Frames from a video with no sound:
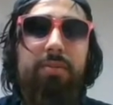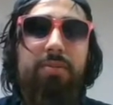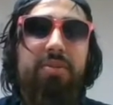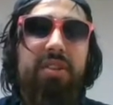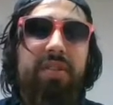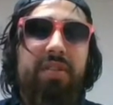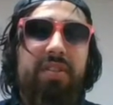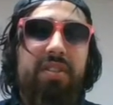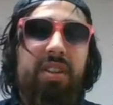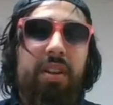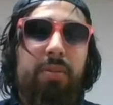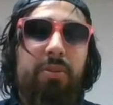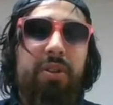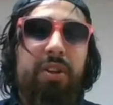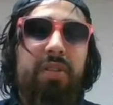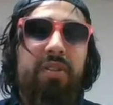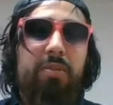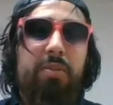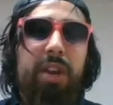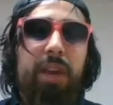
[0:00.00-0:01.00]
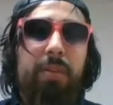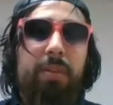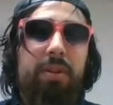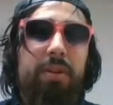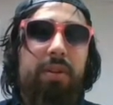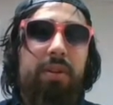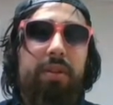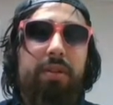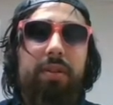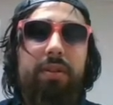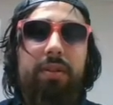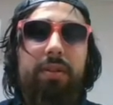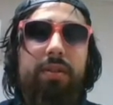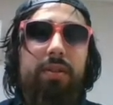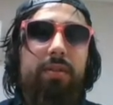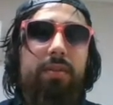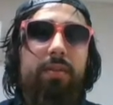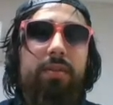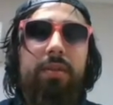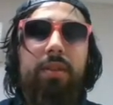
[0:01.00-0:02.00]
brief summary of the paper, and
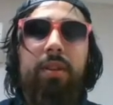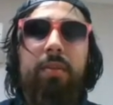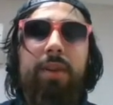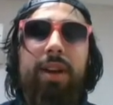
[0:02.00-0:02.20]
They